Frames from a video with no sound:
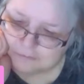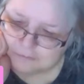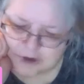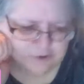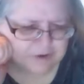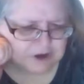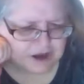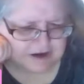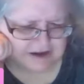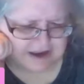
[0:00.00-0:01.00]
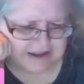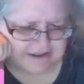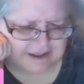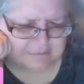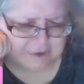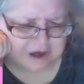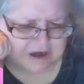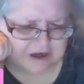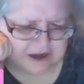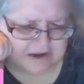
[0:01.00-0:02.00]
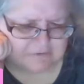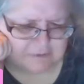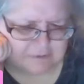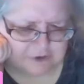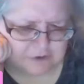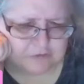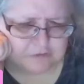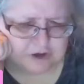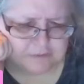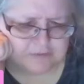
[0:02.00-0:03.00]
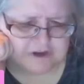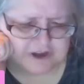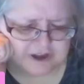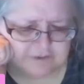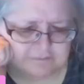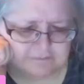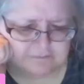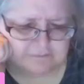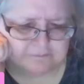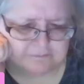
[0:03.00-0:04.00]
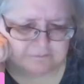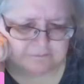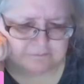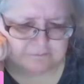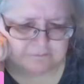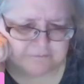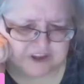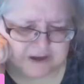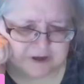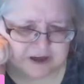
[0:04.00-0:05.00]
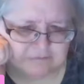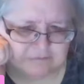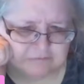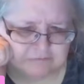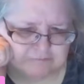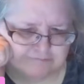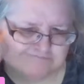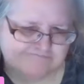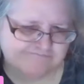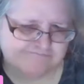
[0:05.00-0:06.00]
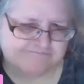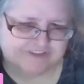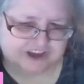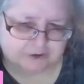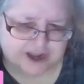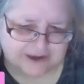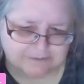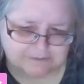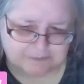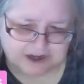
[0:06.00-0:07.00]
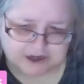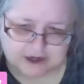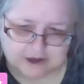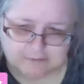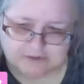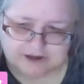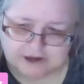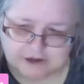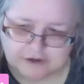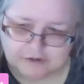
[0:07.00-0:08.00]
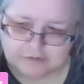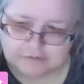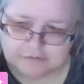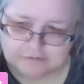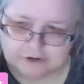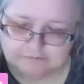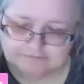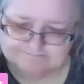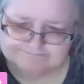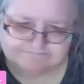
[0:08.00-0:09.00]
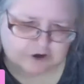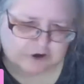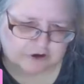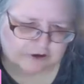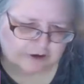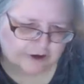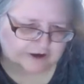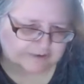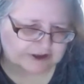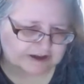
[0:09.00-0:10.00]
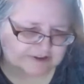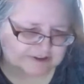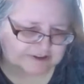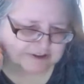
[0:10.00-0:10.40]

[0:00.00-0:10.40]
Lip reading: I'm kind of glad that we didn't have computers when I was a kid. I mean, video games, big deal, but, well, hardly much.